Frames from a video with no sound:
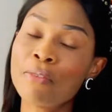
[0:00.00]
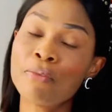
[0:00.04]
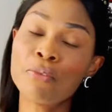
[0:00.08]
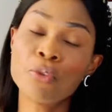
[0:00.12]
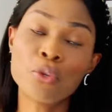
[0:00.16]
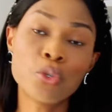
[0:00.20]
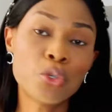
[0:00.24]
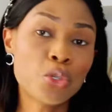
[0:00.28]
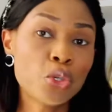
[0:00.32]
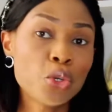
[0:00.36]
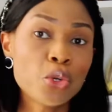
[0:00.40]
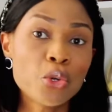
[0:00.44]
If
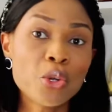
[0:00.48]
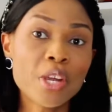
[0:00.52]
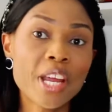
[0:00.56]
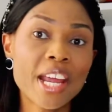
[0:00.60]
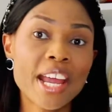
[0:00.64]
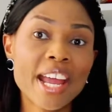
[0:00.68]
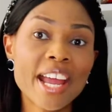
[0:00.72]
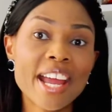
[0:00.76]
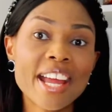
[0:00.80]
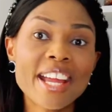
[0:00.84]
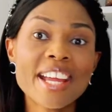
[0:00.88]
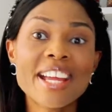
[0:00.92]
you're new
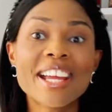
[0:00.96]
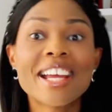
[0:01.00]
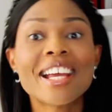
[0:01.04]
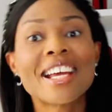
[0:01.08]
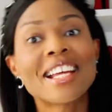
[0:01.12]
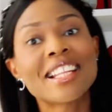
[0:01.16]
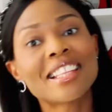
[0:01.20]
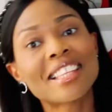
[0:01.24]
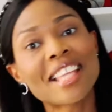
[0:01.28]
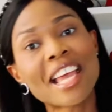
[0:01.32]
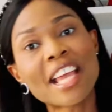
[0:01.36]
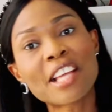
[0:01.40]
here,
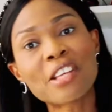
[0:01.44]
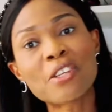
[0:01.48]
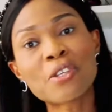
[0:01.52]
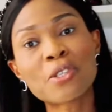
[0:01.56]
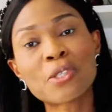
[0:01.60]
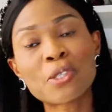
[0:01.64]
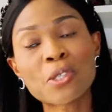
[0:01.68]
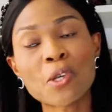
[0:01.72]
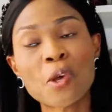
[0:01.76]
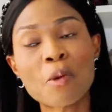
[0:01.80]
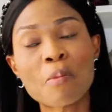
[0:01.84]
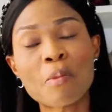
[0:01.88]
thank
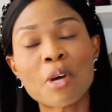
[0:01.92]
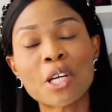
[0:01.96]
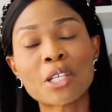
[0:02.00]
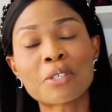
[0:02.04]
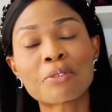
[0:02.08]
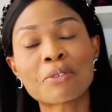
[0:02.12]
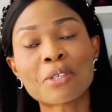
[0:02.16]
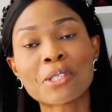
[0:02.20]
you so much